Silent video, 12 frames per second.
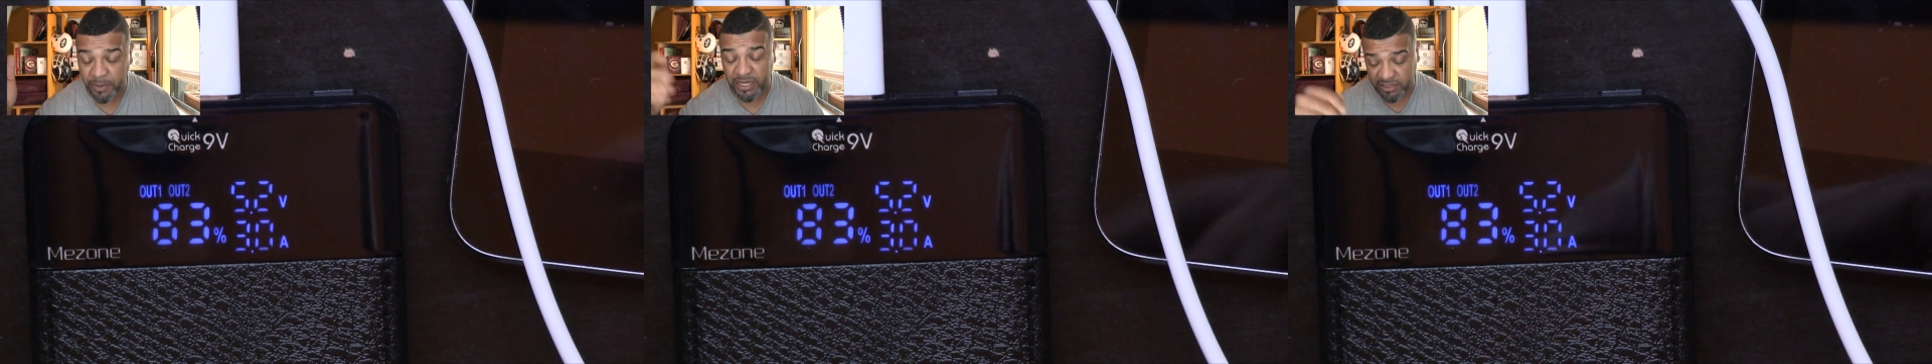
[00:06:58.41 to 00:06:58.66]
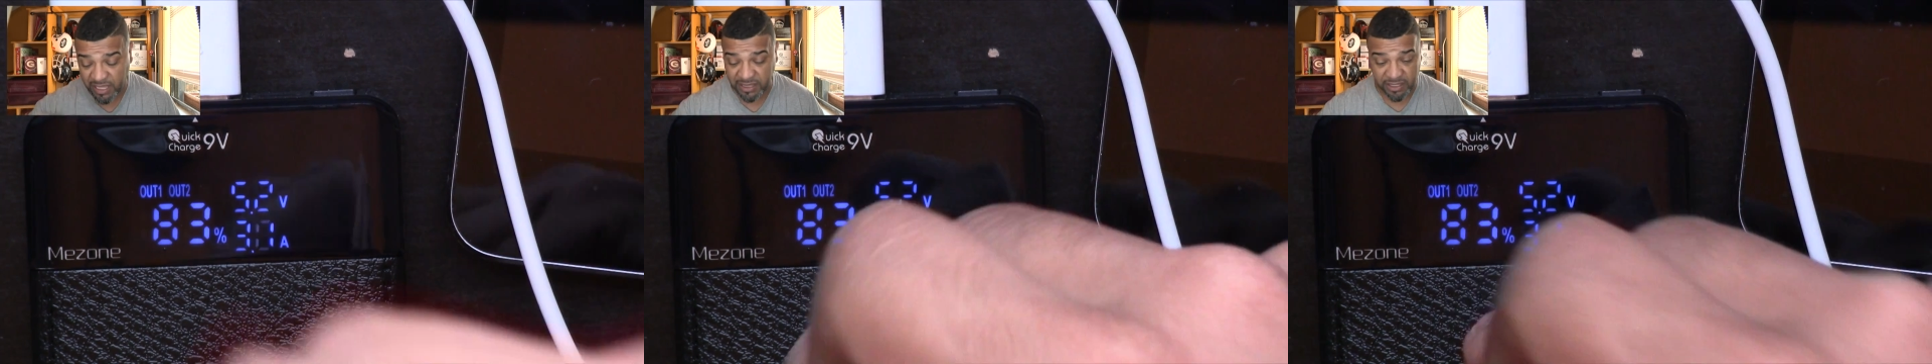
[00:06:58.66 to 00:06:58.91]

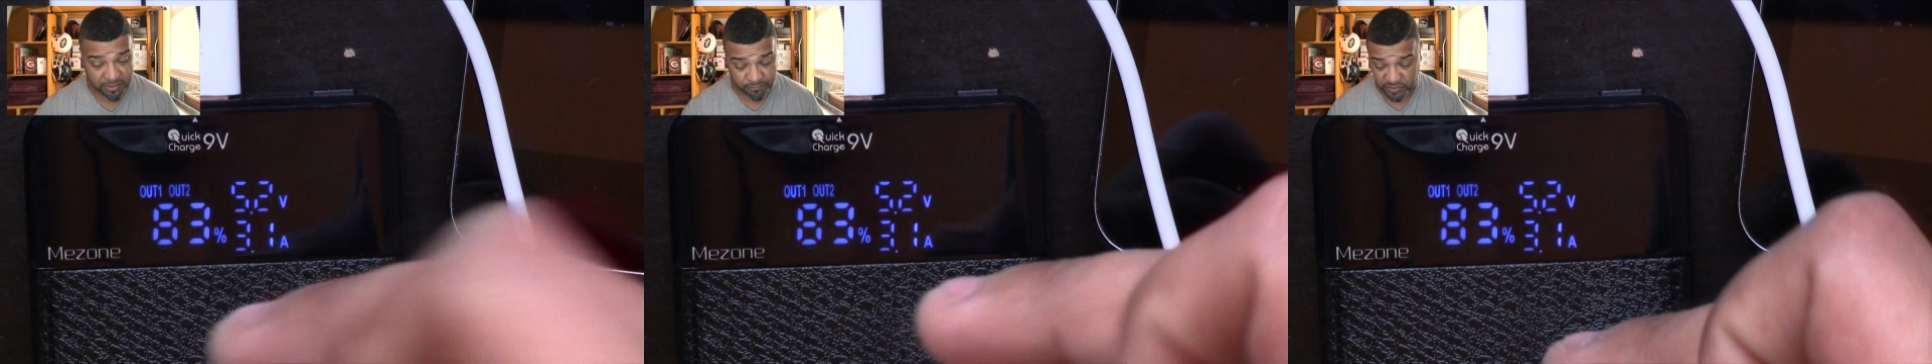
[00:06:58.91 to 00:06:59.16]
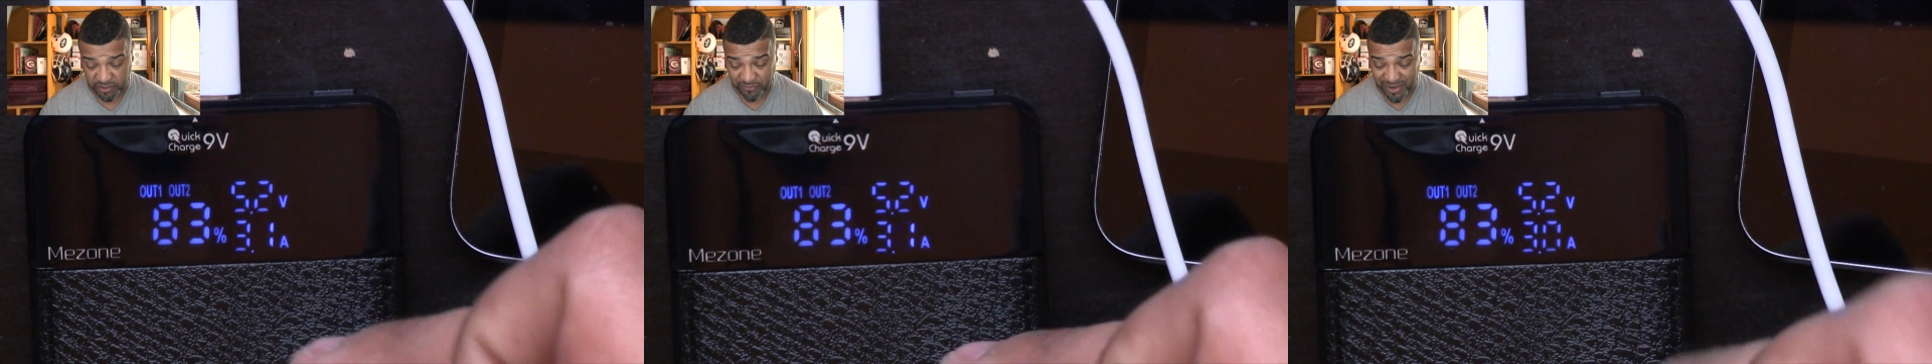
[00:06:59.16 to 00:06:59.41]
but
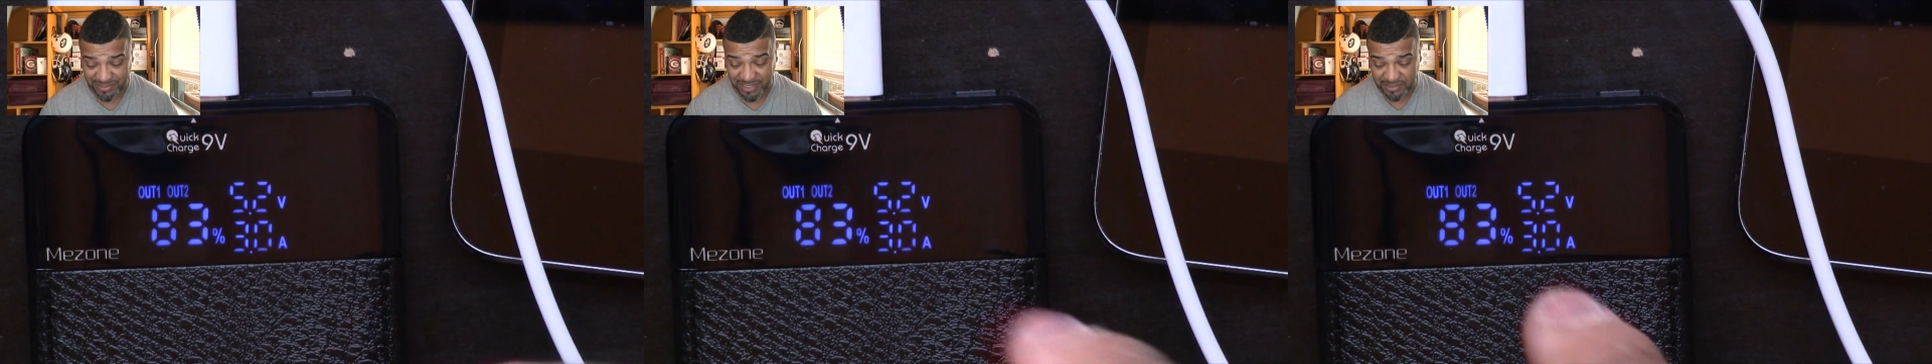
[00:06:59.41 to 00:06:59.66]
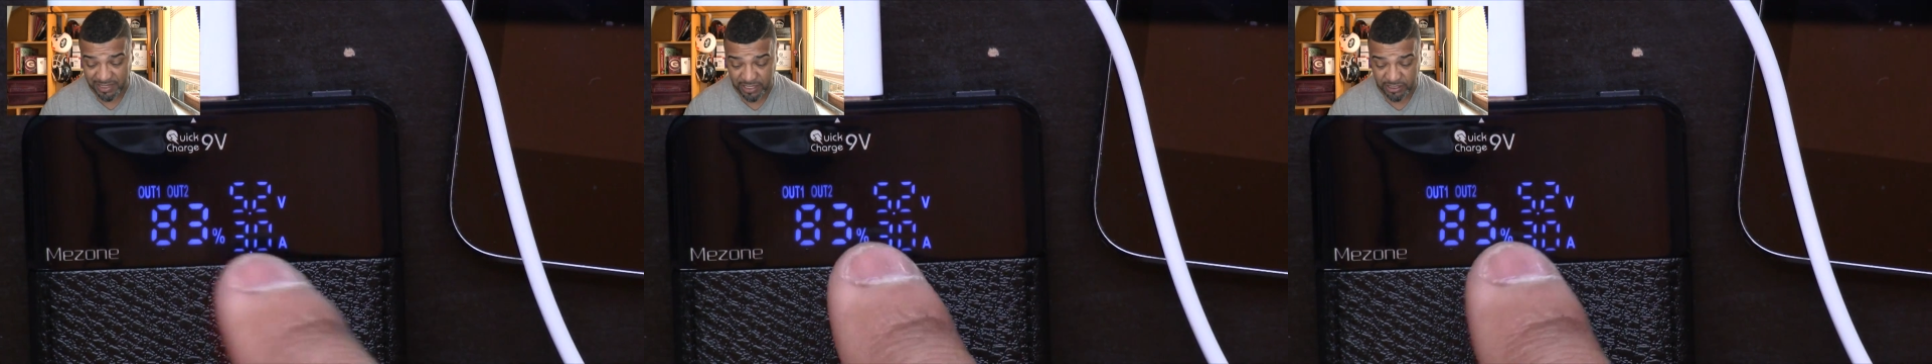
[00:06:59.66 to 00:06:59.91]
the device
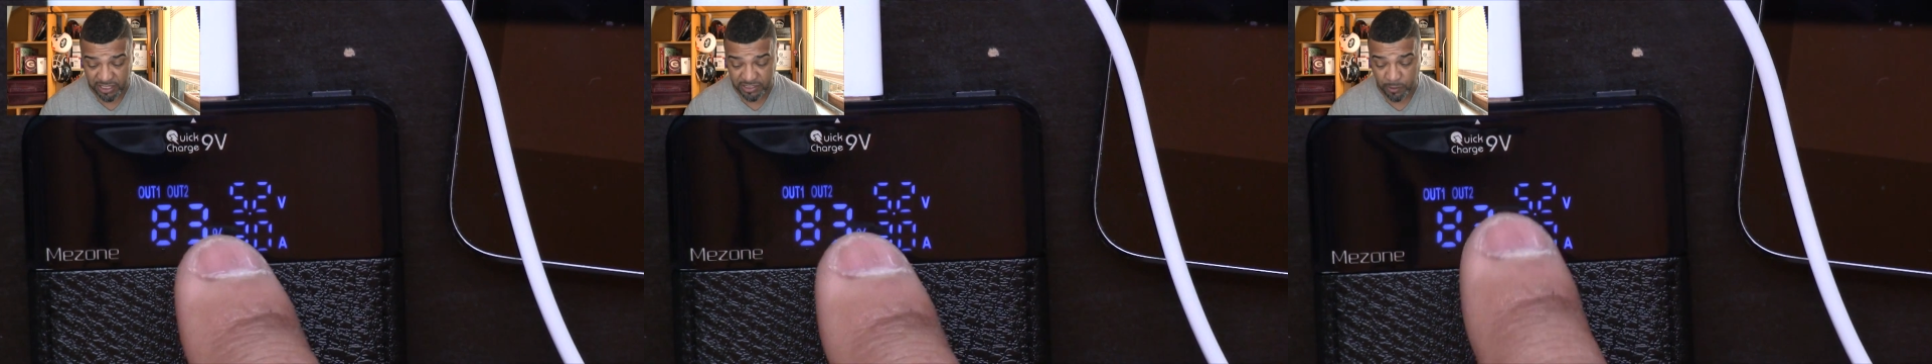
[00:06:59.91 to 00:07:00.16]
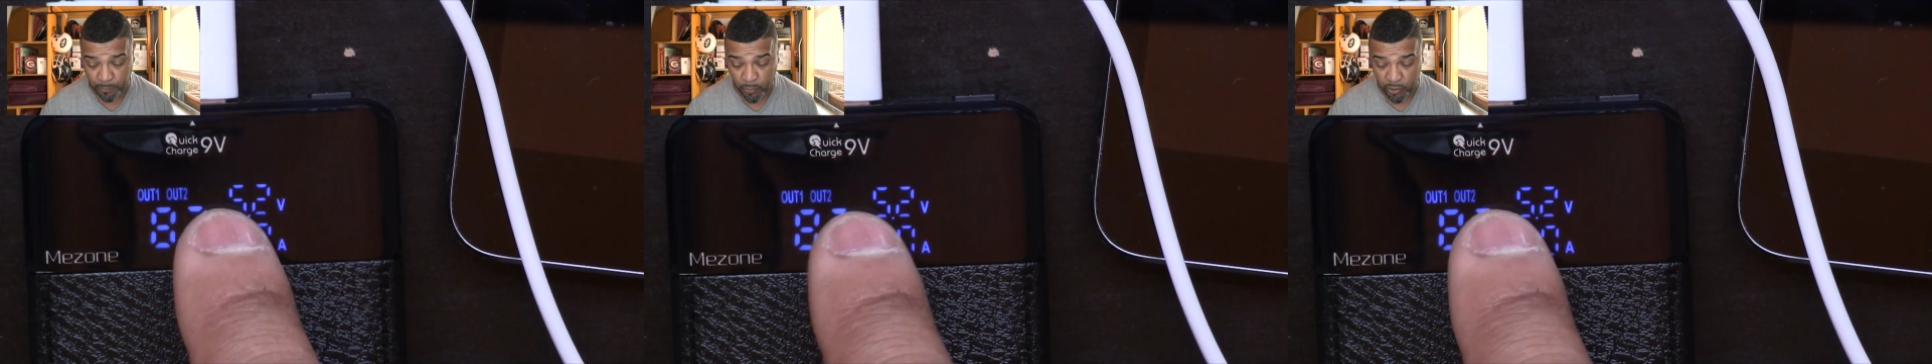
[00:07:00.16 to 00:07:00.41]
says that it does
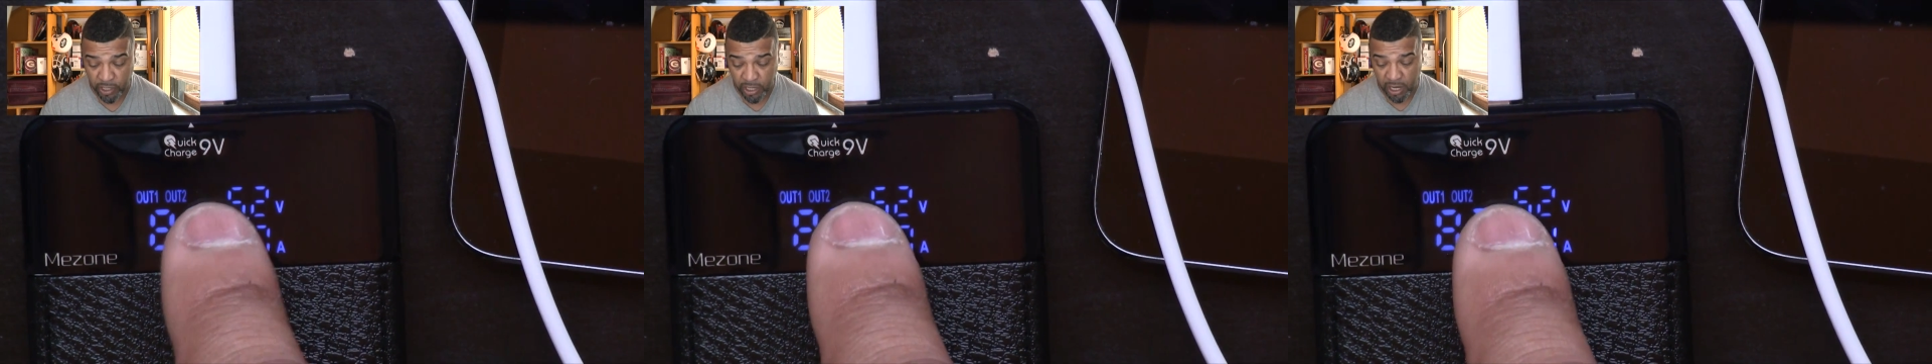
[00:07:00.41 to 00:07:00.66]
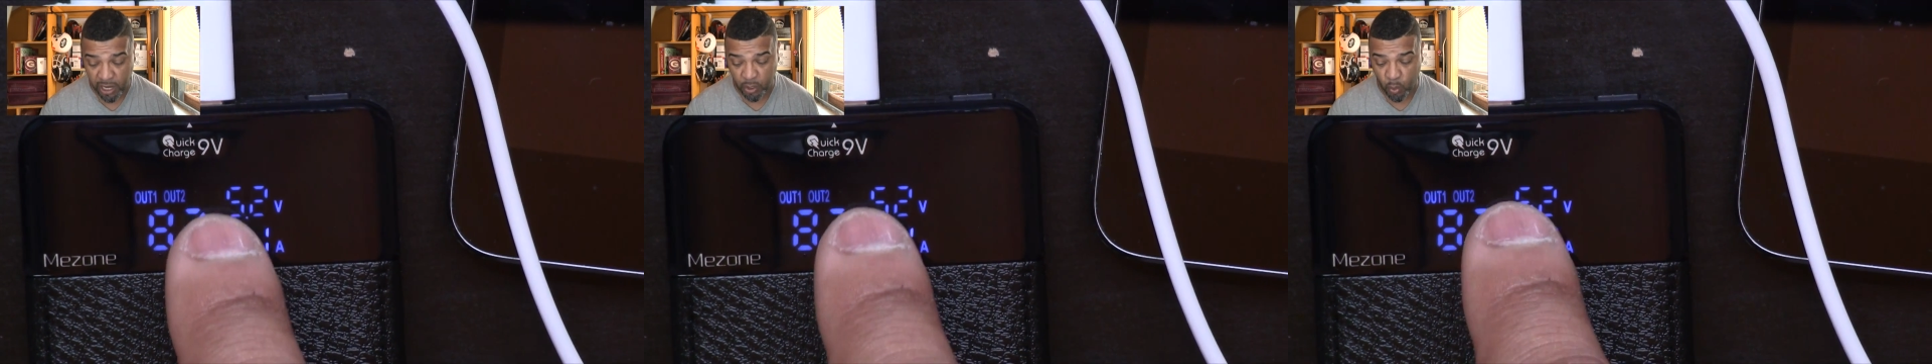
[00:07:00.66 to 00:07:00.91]
support
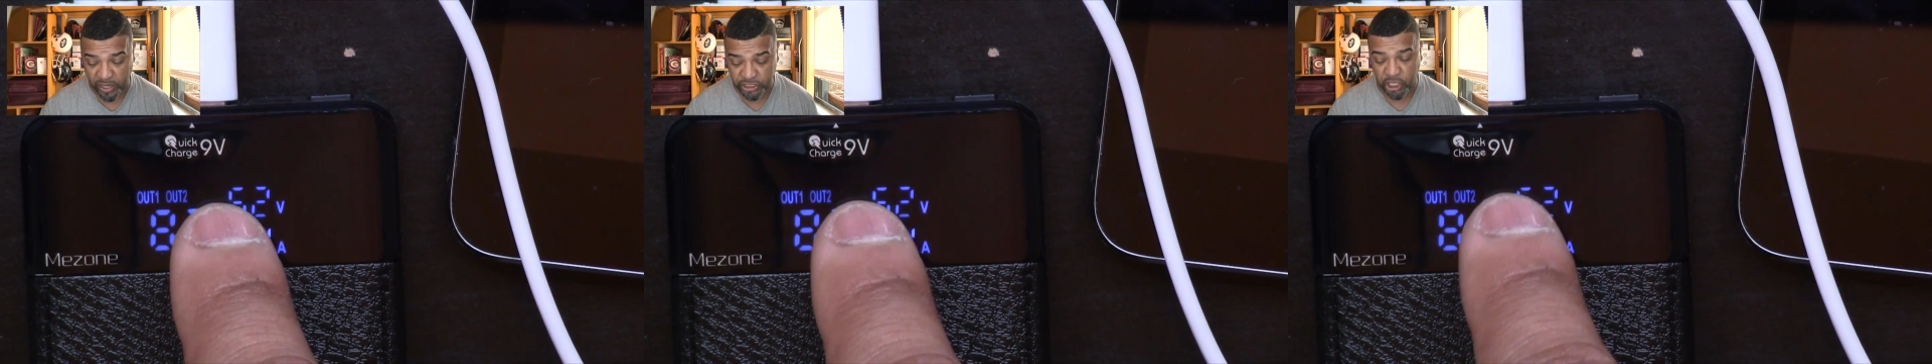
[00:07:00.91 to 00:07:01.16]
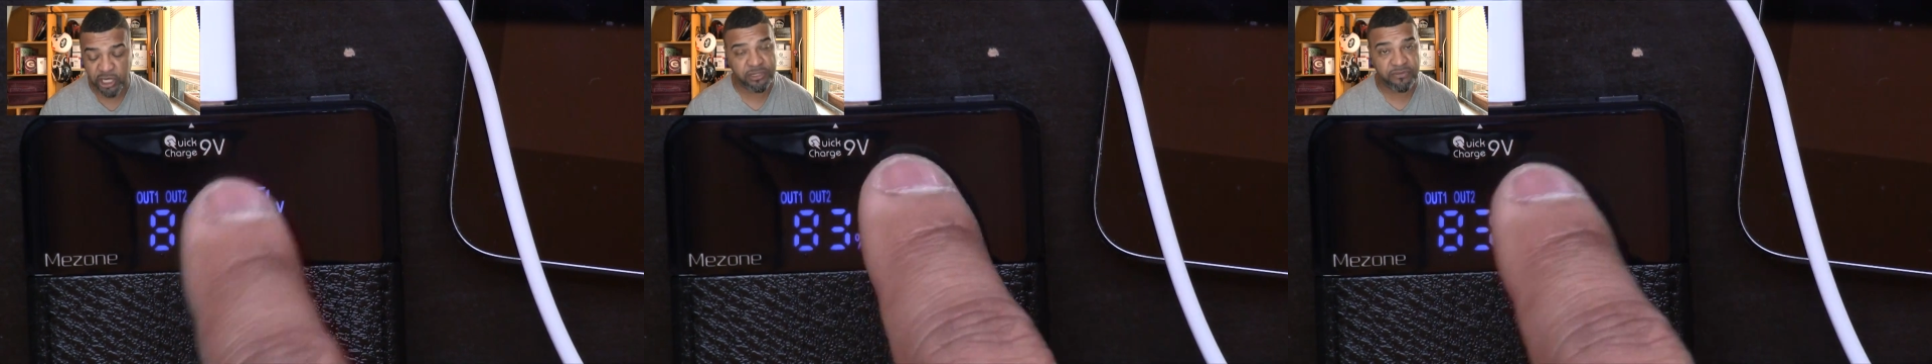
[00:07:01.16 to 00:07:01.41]
a quick
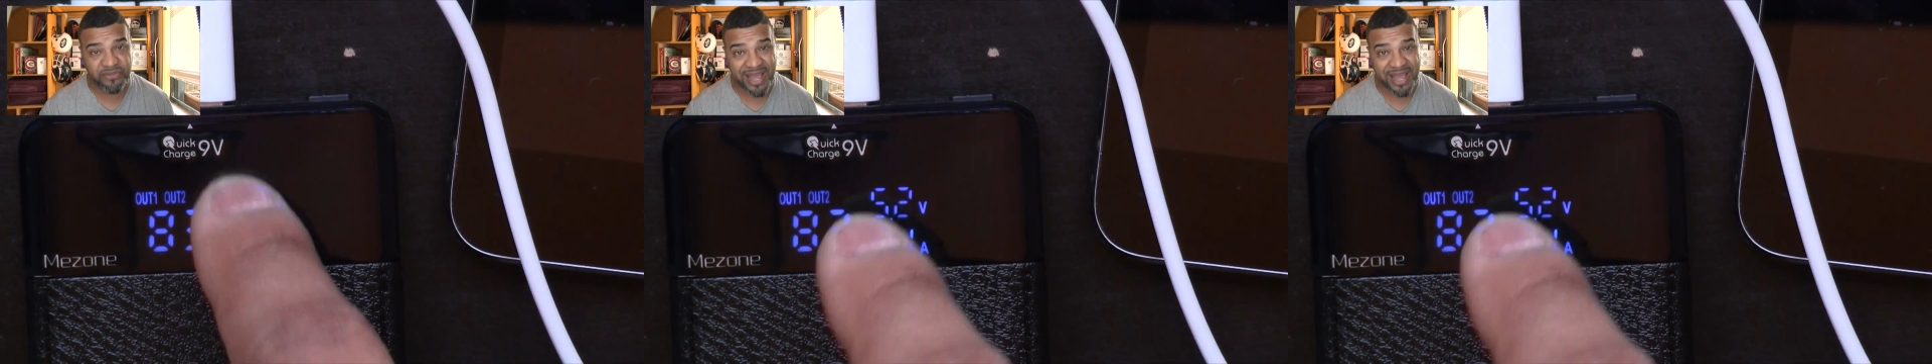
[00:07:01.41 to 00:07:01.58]
charge of